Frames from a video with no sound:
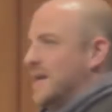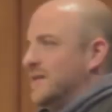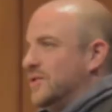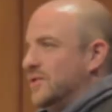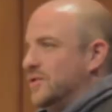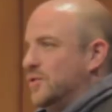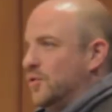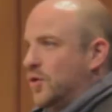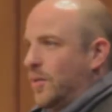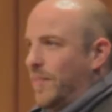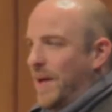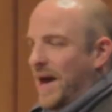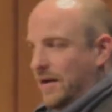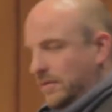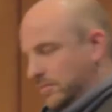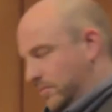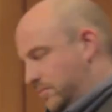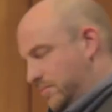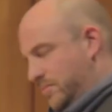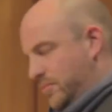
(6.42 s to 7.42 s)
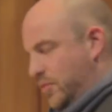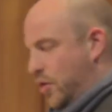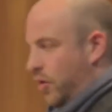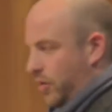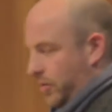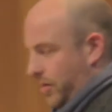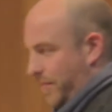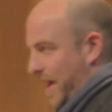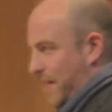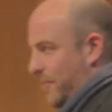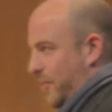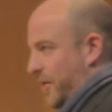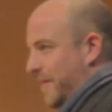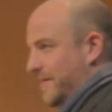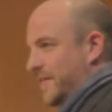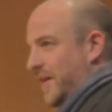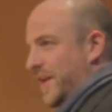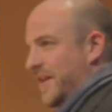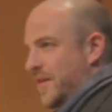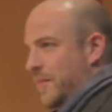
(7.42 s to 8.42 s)
to talk not about what I've
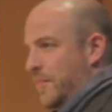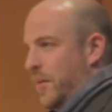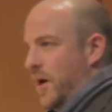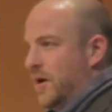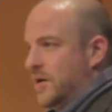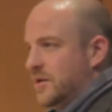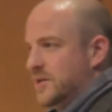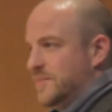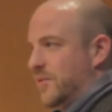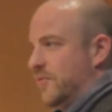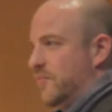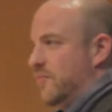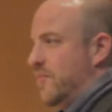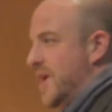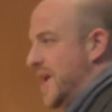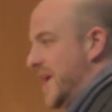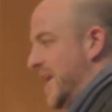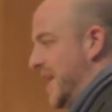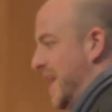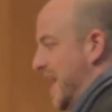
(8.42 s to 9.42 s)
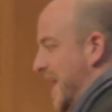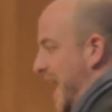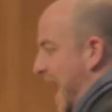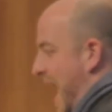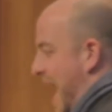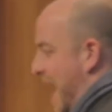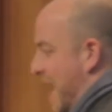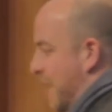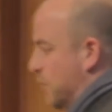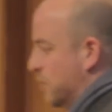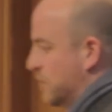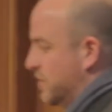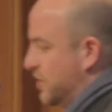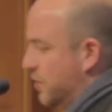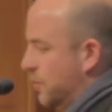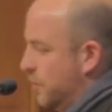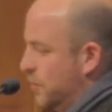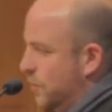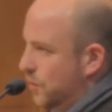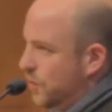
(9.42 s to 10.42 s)
done in the past, but really how
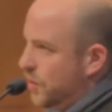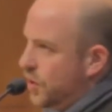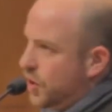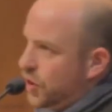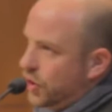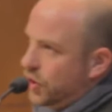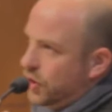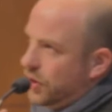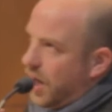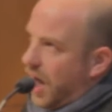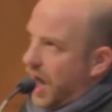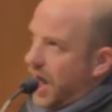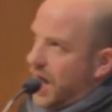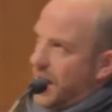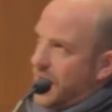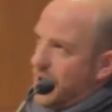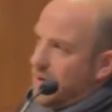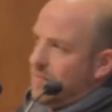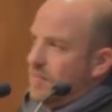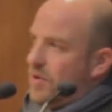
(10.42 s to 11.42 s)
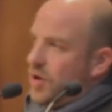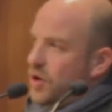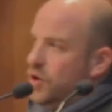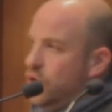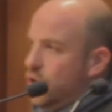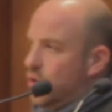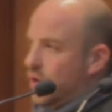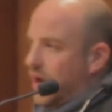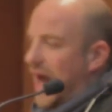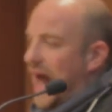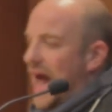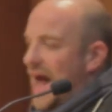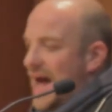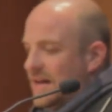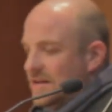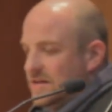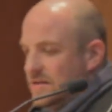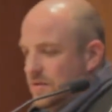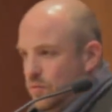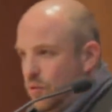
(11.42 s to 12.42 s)
to look
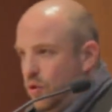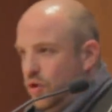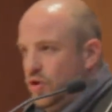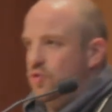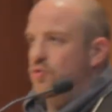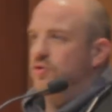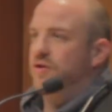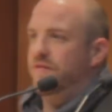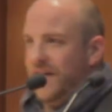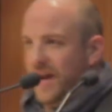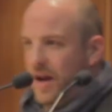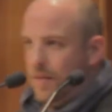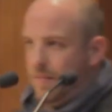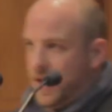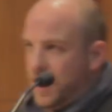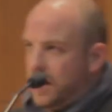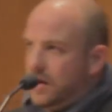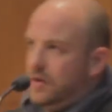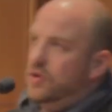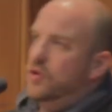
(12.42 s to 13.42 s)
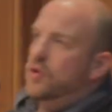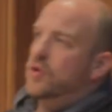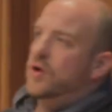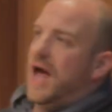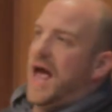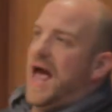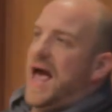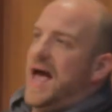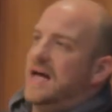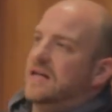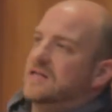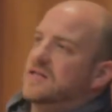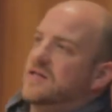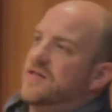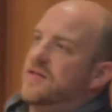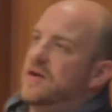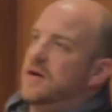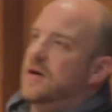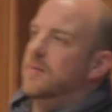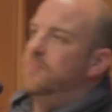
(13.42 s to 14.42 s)
at what you're developing, look at
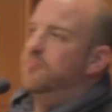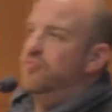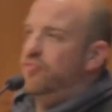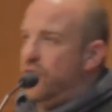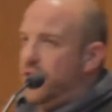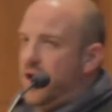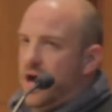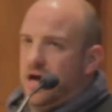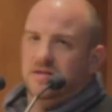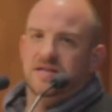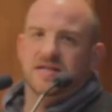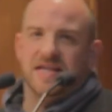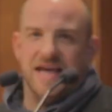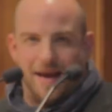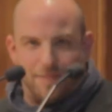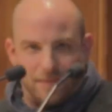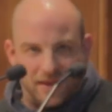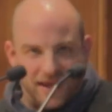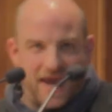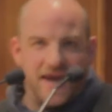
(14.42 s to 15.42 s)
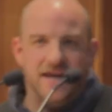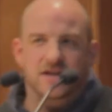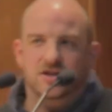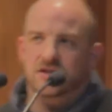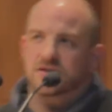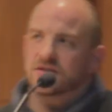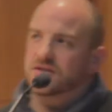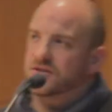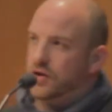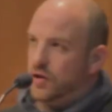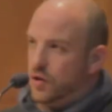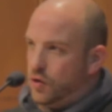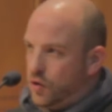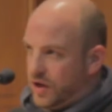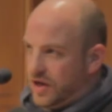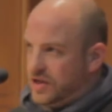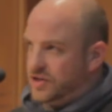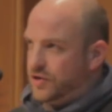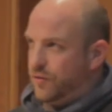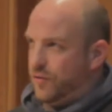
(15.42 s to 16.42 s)
the products, the applications that you're
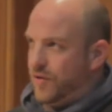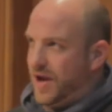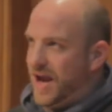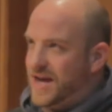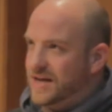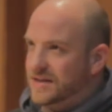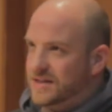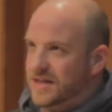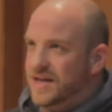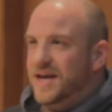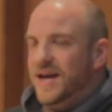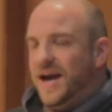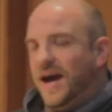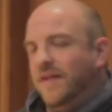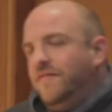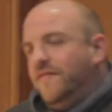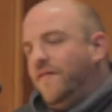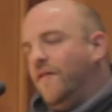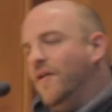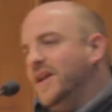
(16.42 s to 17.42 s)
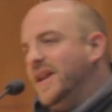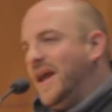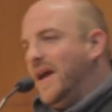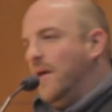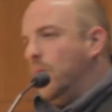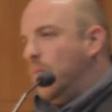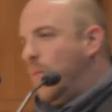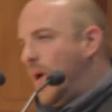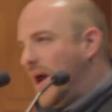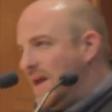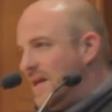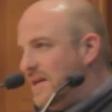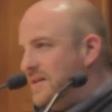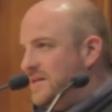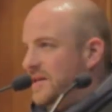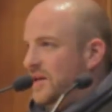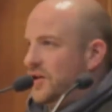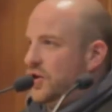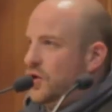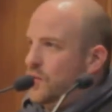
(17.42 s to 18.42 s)
looking to create, and find out ways
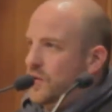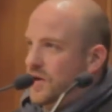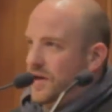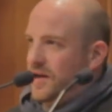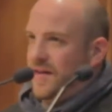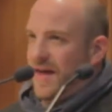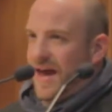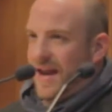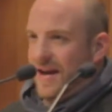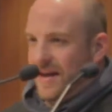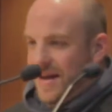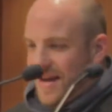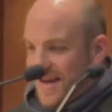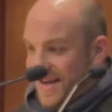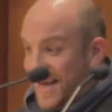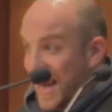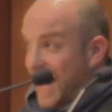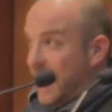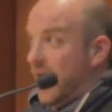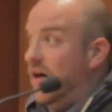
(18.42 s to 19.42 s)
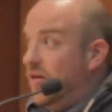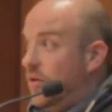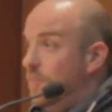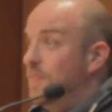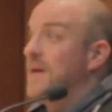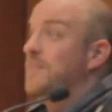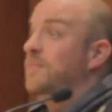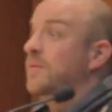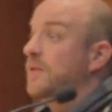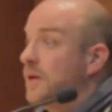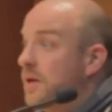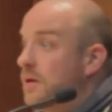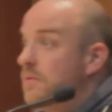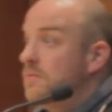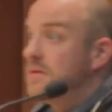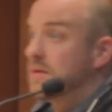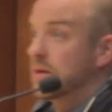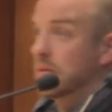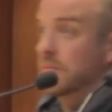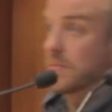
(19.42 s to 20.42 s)
that you can then get other people to use them